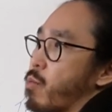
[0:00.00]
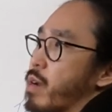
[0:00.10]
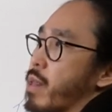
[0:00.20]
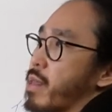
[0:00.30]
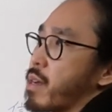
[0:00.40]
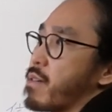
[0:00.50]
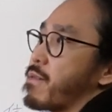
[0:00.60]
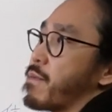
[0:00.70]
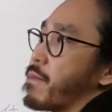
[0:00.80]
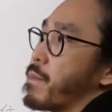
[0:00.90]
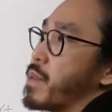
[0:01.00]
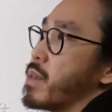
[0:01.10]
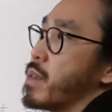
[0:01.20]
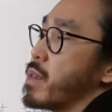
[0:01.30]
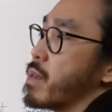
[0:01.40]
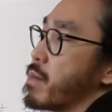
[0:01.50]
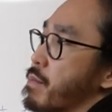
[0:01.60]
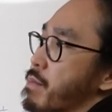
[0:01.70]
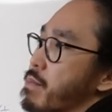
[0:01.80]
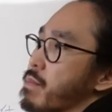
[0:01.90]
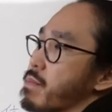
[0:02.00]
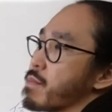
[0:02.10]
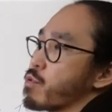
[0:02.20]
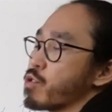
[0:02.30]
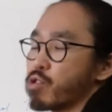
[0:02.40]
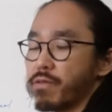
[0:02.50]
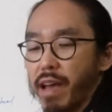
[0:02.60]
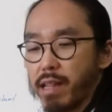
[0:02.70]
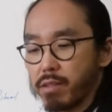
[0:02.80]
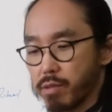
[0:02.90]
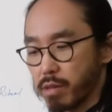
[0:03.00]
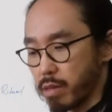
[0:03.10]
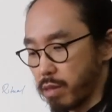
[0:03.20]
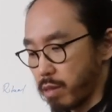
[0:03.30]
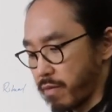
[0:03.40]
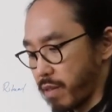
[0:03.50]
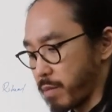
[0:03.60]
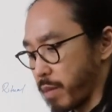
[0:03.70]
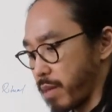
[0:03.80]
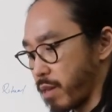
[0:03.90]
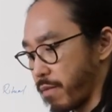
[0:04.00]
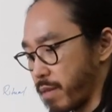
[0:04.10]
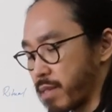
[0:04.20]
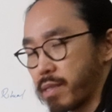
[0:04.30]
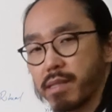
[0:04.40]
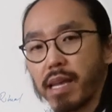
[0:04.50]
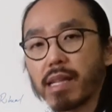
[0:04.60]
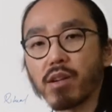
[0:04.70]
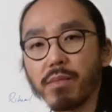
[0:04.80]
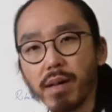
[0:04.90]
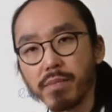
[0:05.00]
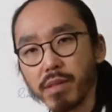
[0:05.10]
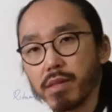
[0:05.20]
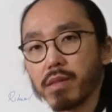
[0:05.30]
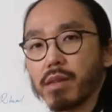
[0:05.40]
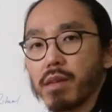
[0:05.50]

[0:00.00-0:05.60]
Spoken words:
When I think of the Christian values. A lot of times I think of this 10 Commandments.